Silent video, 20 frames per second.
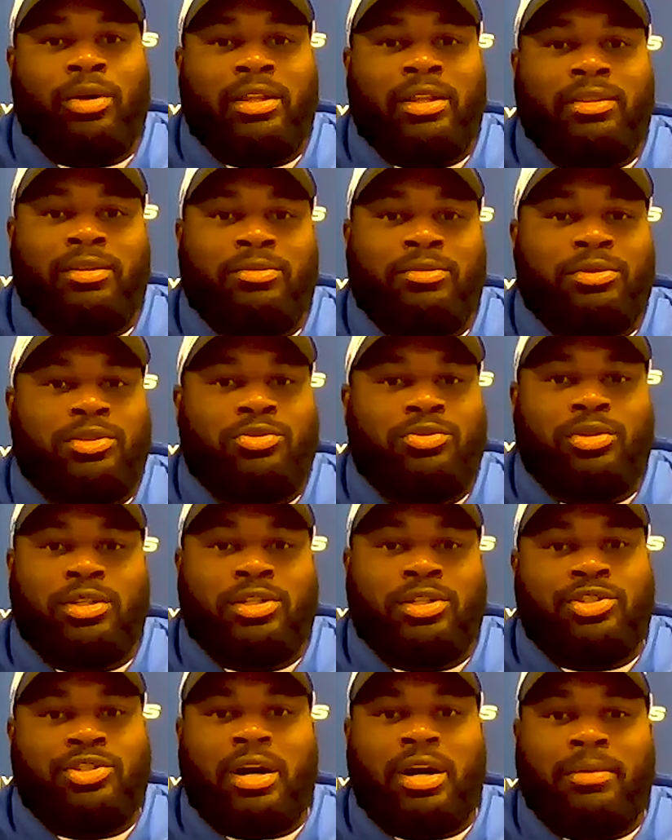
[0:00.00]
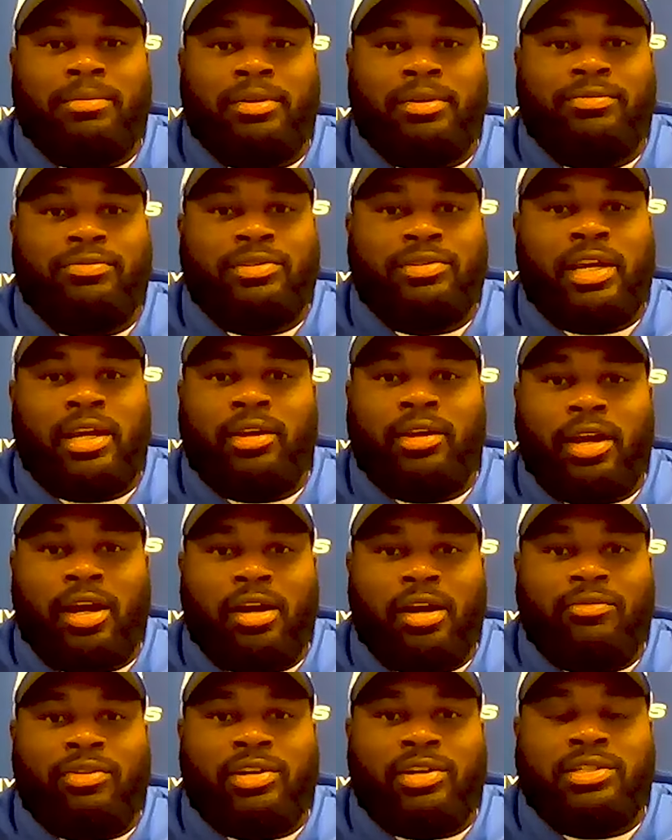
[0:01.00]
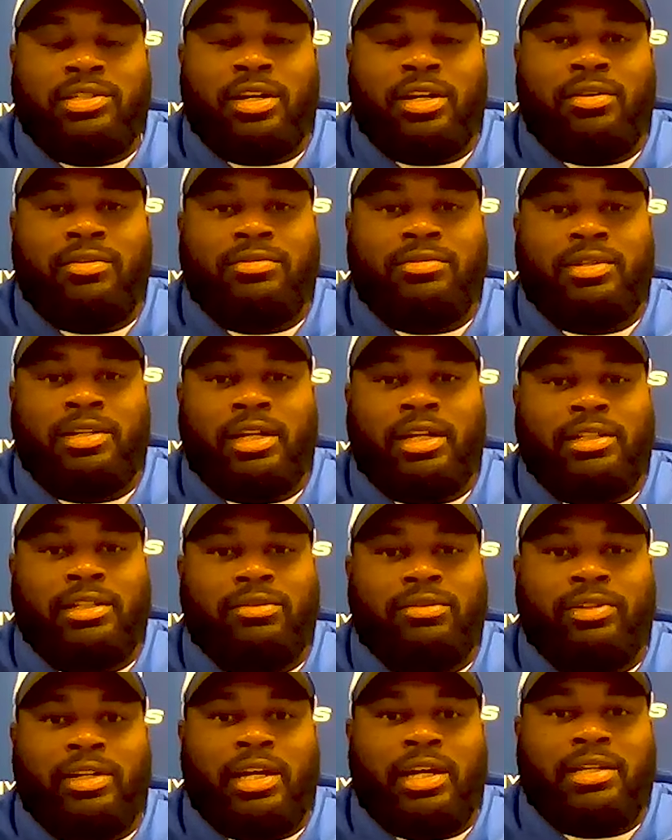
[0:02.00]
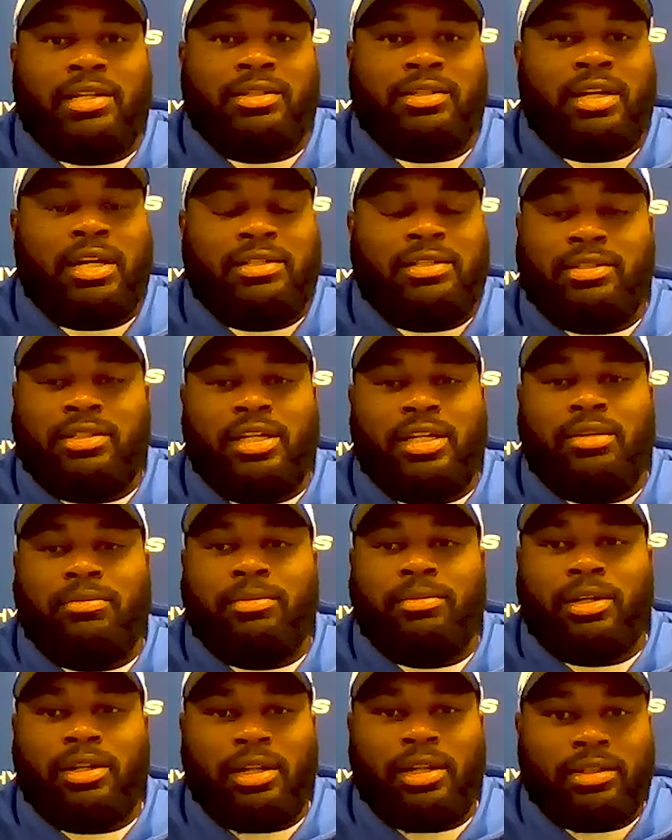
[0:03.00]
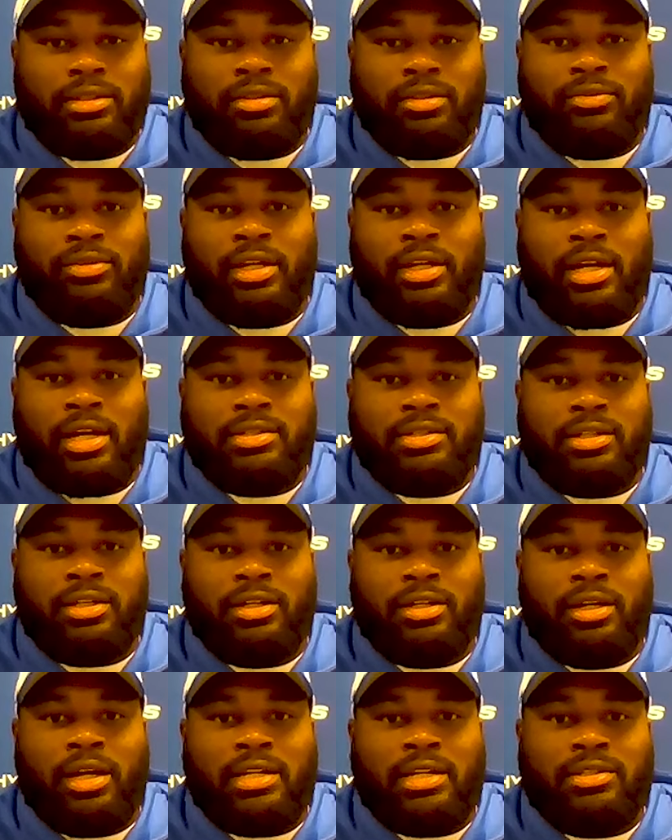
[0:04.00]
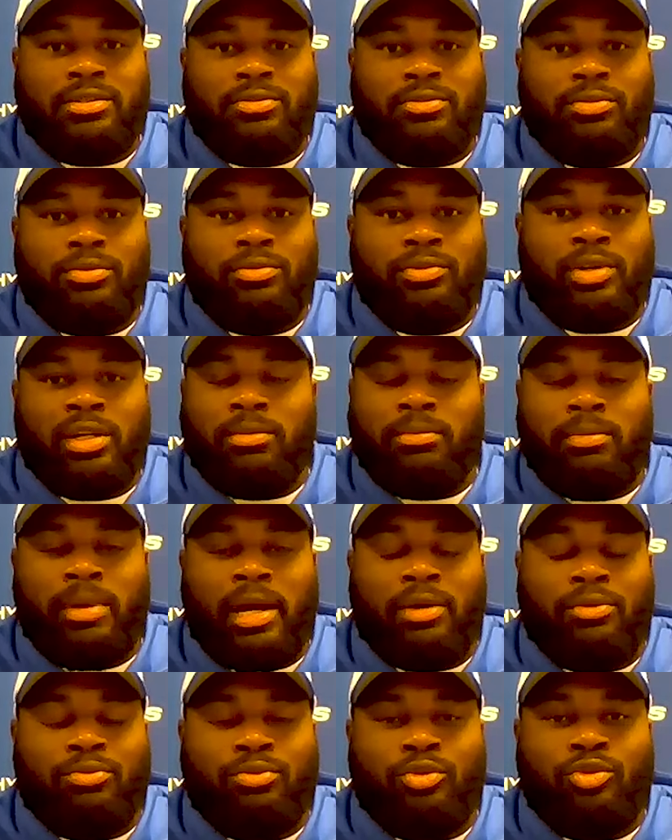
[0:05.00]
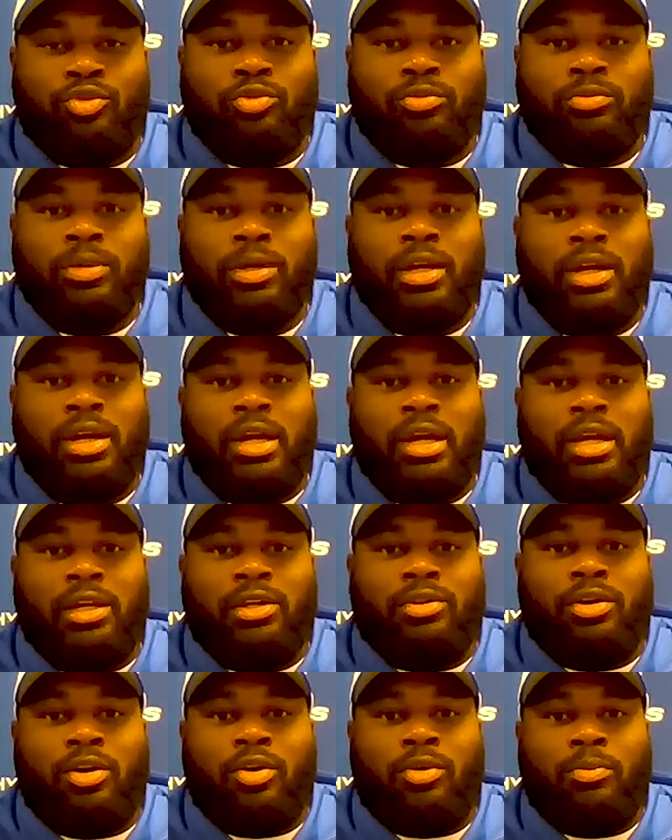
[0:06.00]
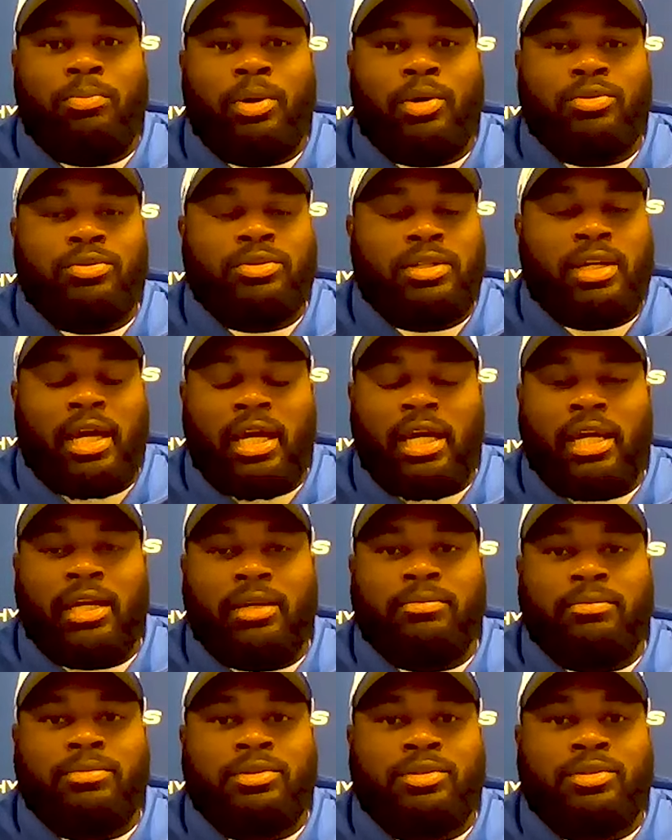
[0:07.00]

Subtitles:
I think we do a good job of taking care of ourselves collectively as a team and collectively as a running back room, you know, post game.